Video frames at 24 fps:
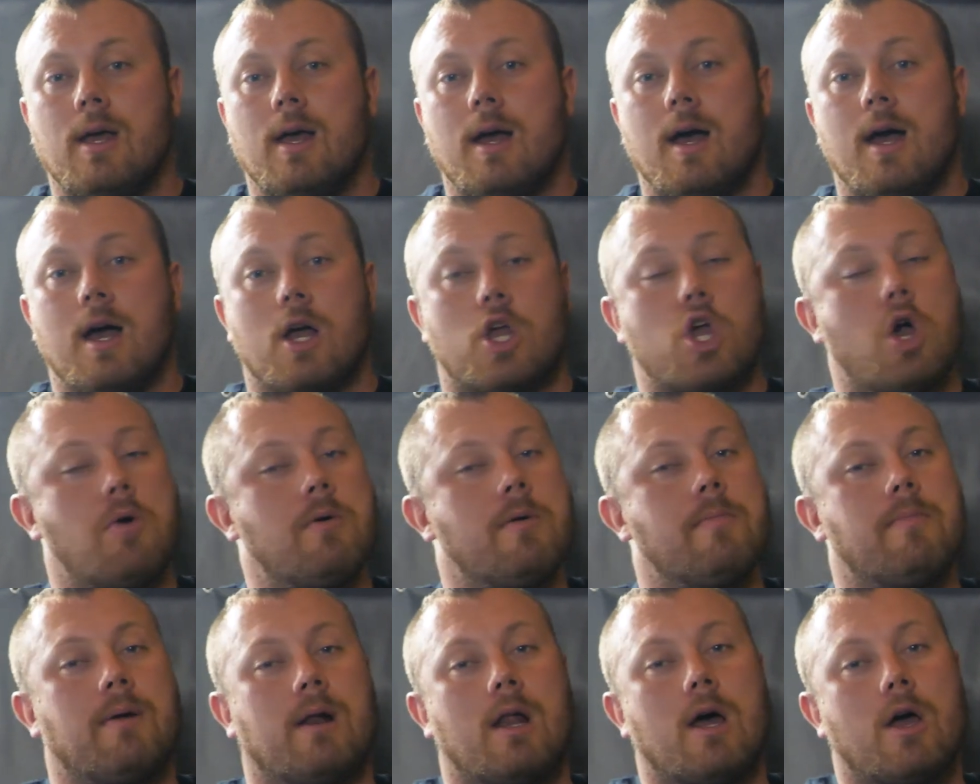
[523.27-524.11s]

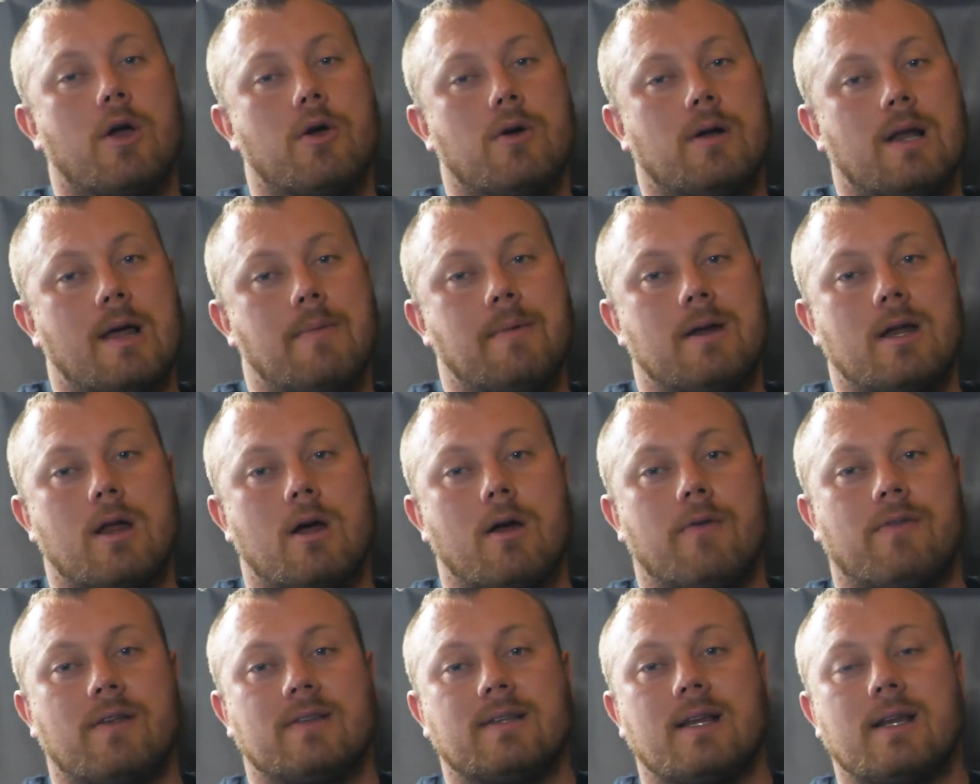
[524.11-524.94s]
Comment below, let me
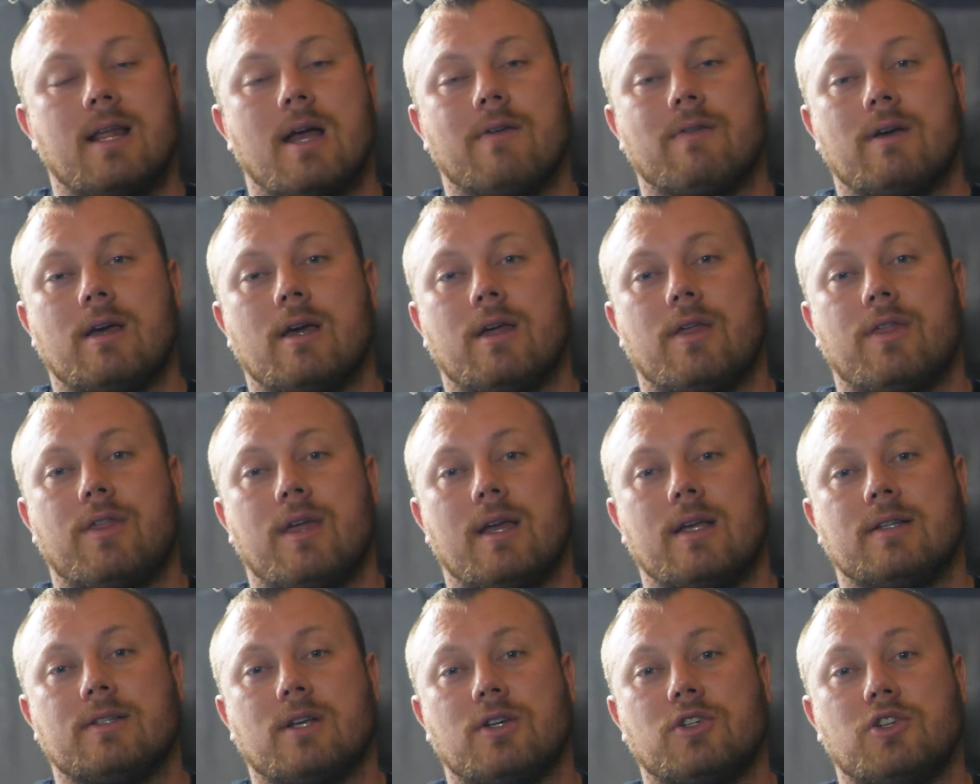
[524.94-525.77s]
know if there's any other
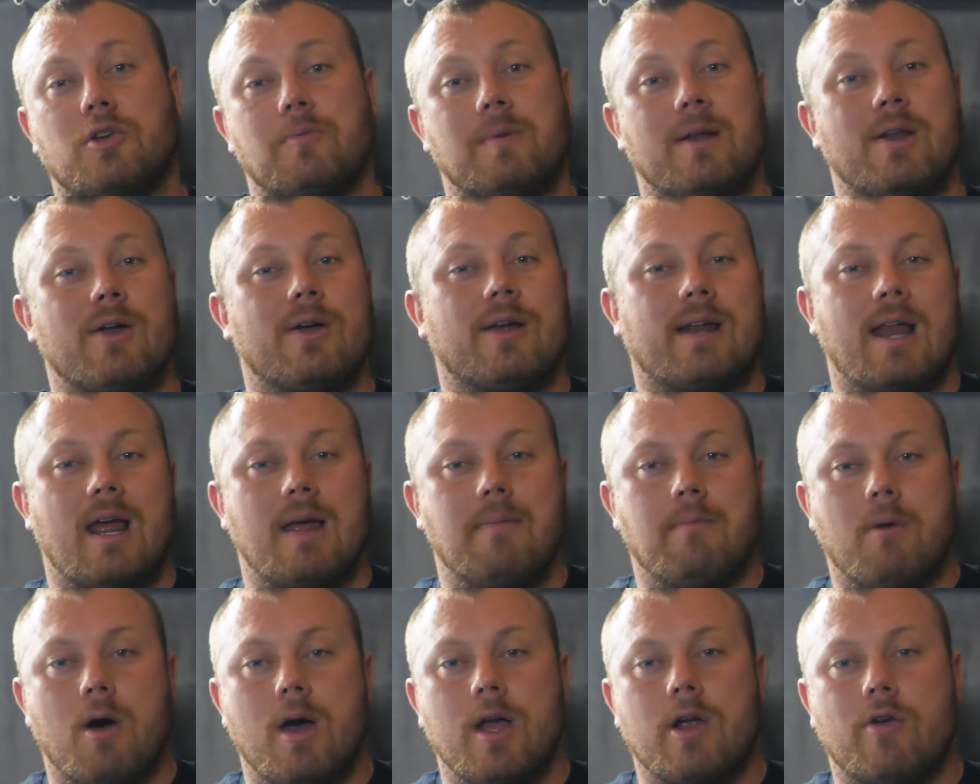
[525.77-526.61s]
things I should be looking at
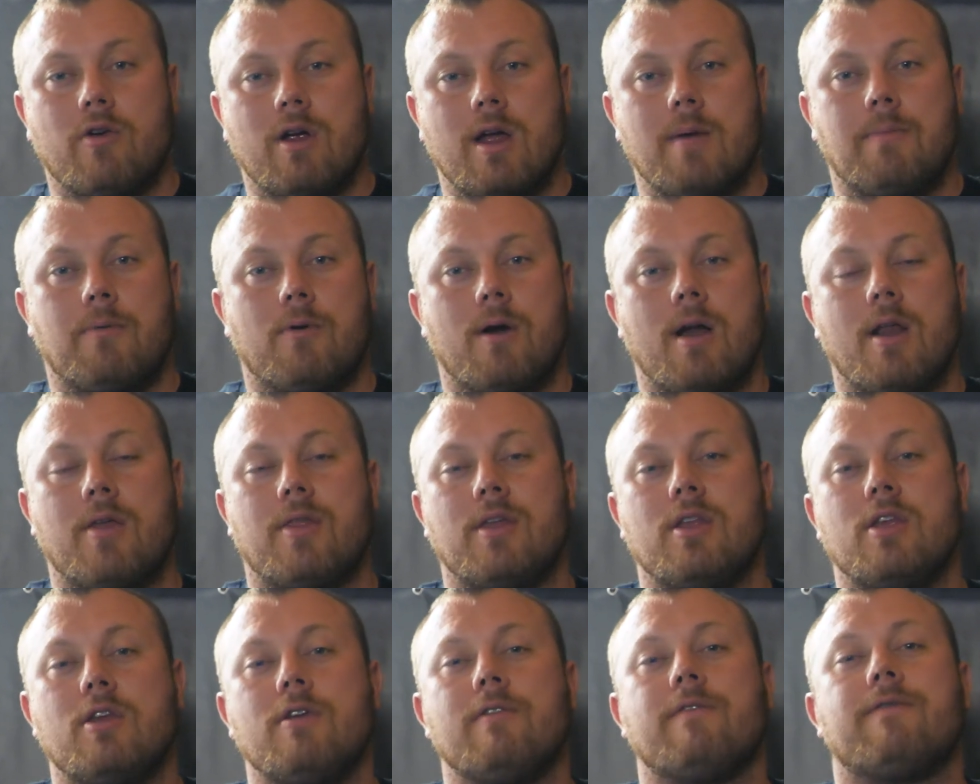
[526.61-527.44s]
in my grip or
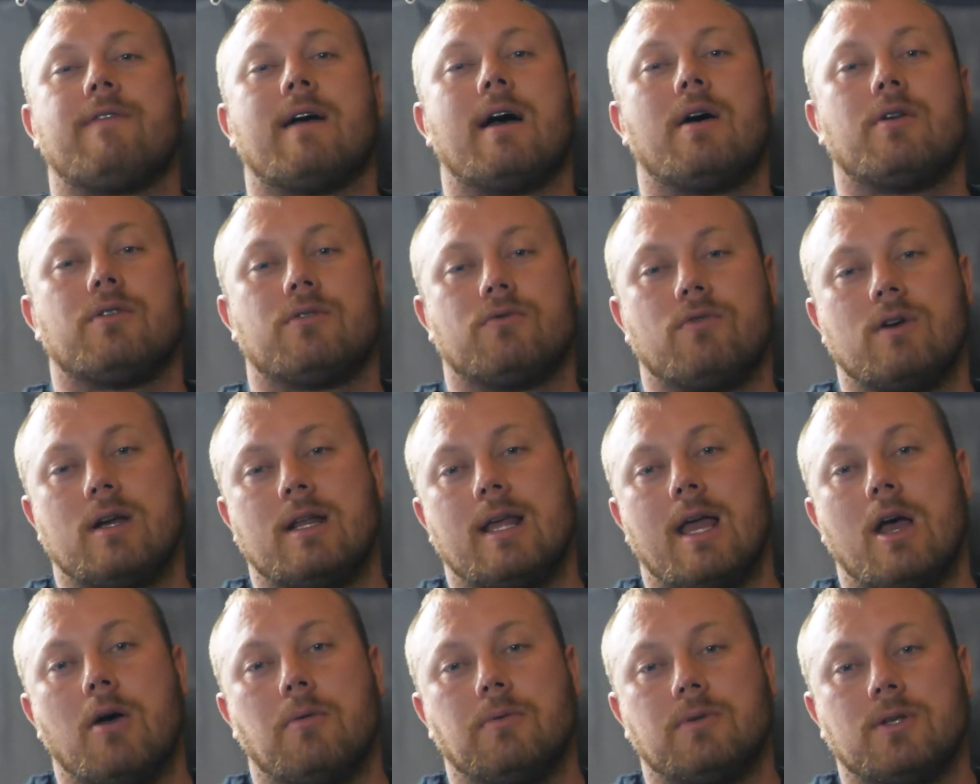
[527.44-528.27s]
anything you found
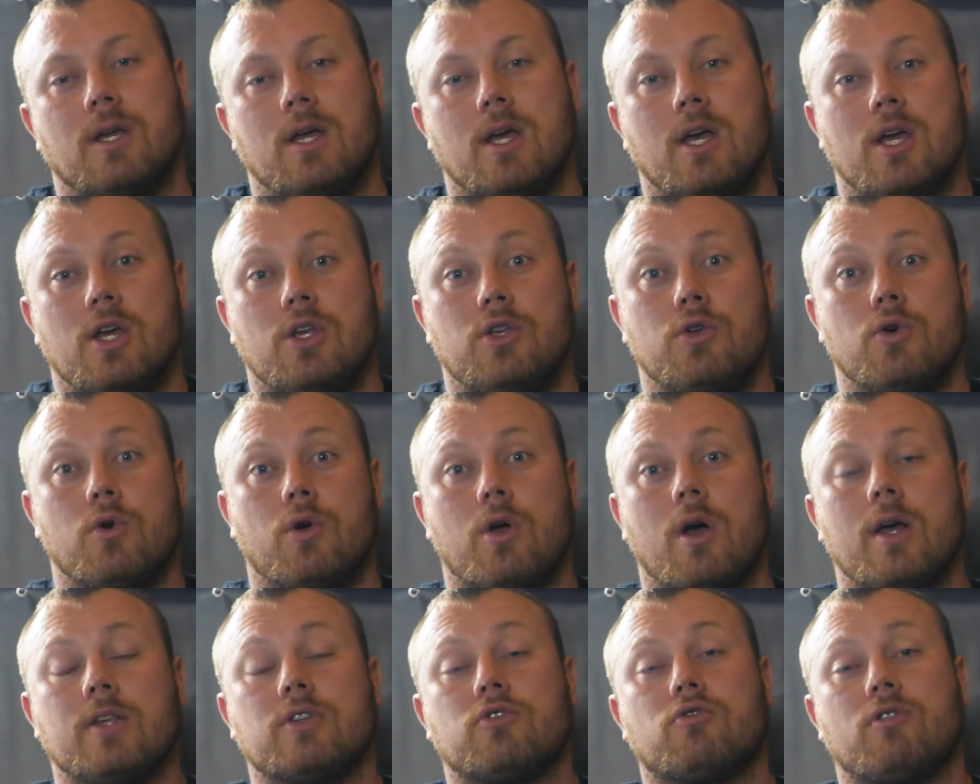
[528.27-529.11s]
really helped your
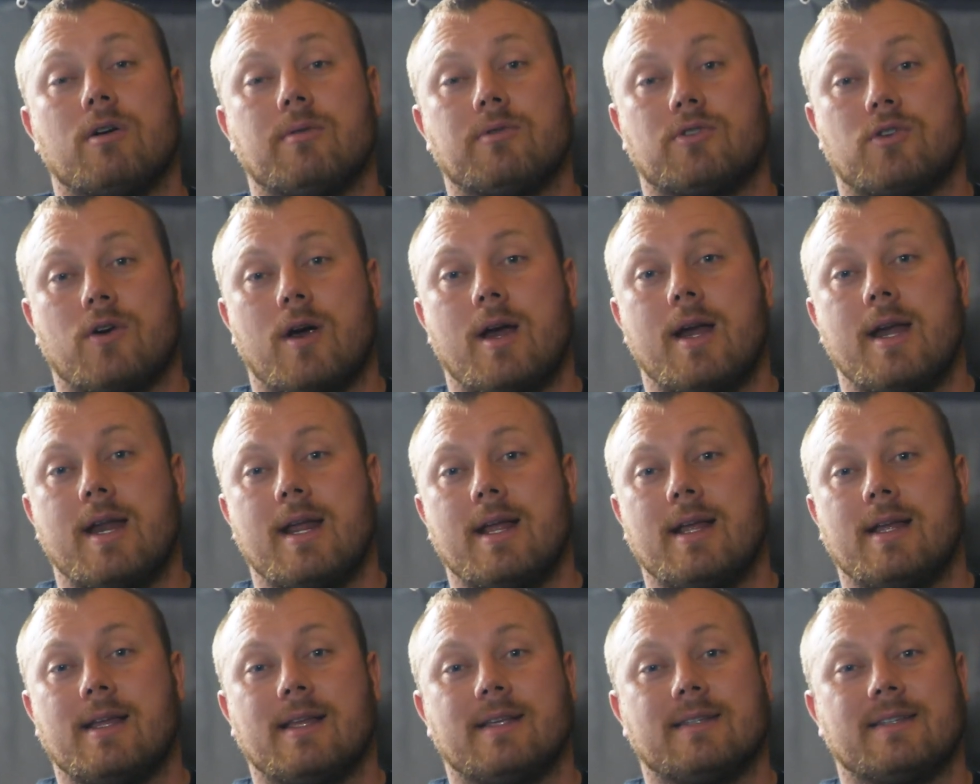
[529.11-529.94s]
guys' grip
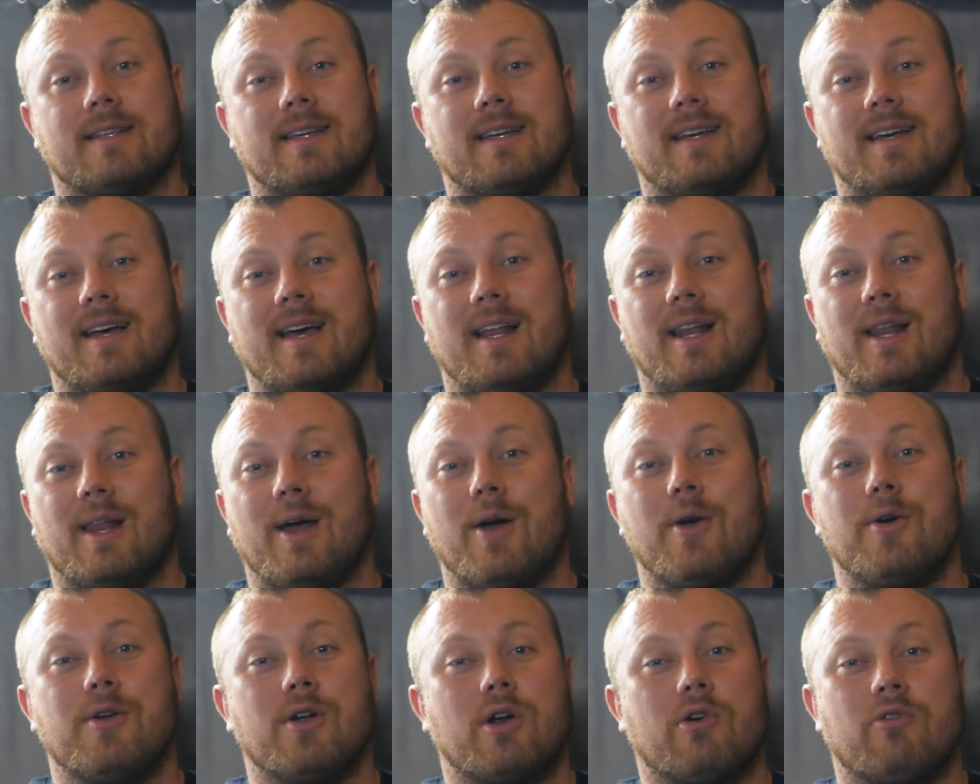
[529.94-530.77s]
training. There's a
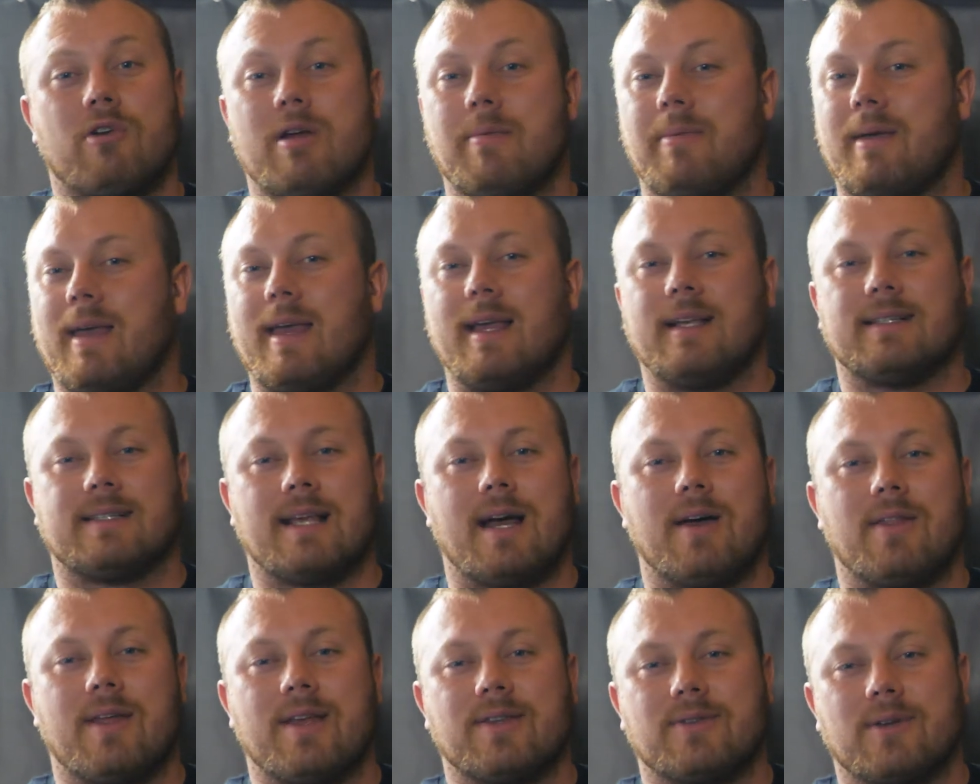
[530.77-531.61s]
load of grip geeks
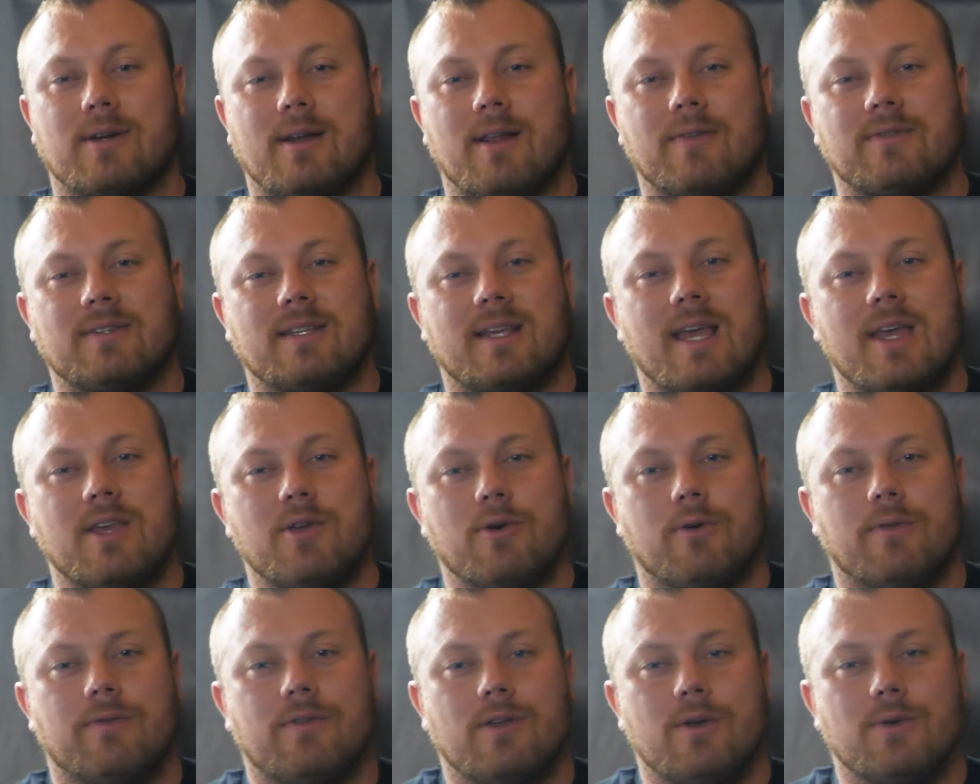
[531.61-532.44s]
out there, so I'd love to get
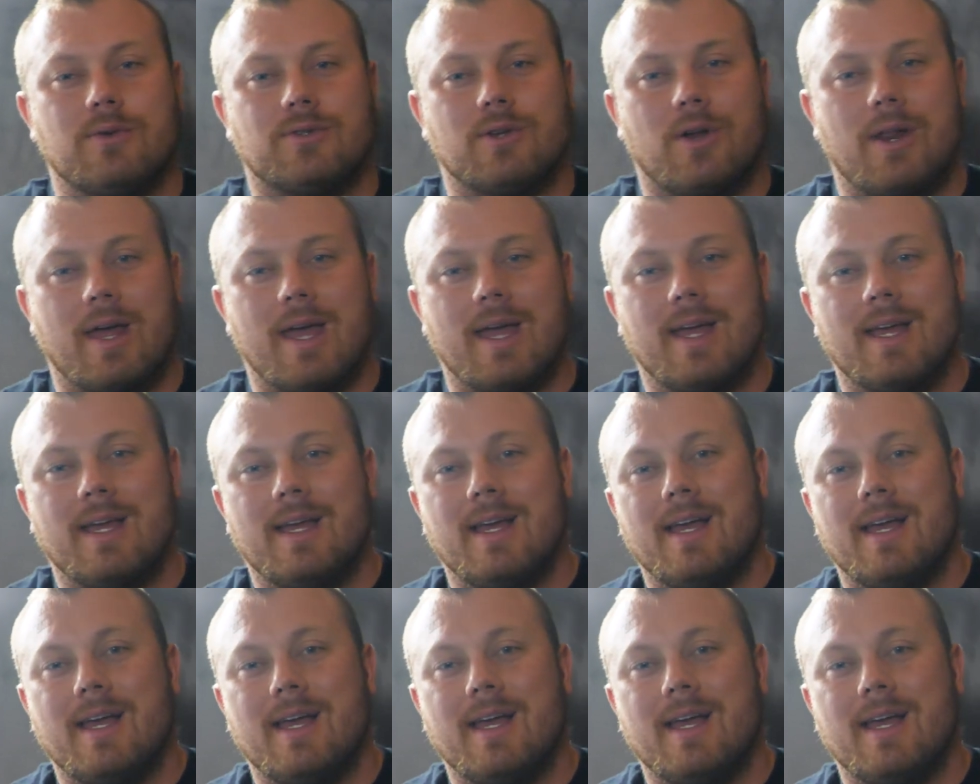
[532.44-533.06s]
your views on it.